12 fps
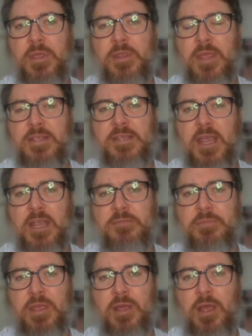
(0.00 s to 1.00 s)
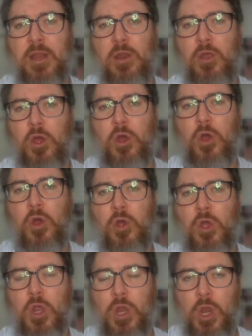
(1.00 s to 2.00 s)
that's going to be a
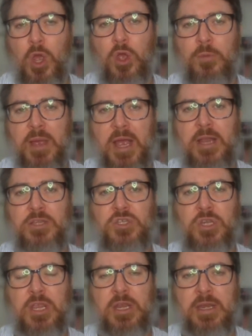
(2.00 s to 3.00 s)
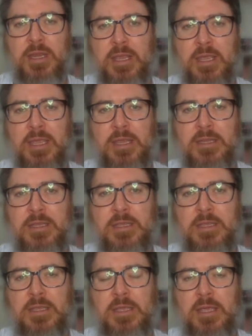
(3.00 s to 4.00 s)
long, long march indeed.
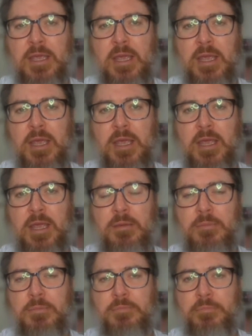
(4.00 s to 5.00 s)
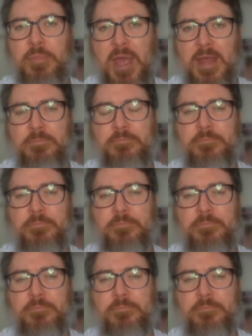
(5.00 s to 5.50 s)
But